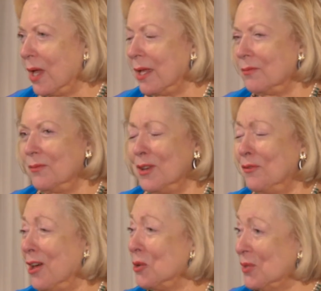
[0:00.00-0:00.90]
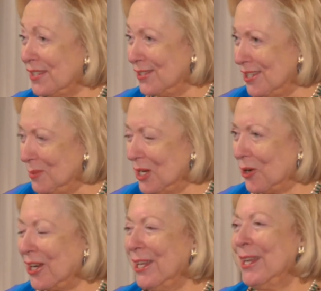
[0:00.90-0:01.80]
My father was in
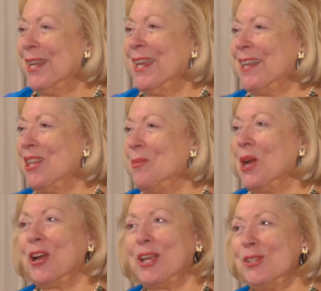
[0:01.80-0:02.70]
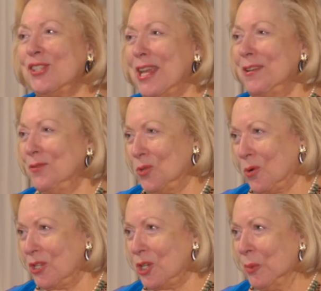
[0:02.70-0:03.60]
seminary in the American state of
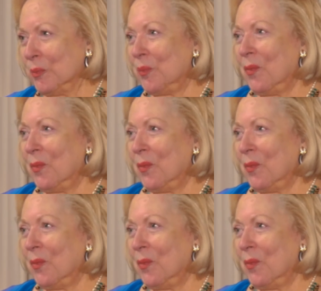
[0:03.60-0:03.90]
Georgia.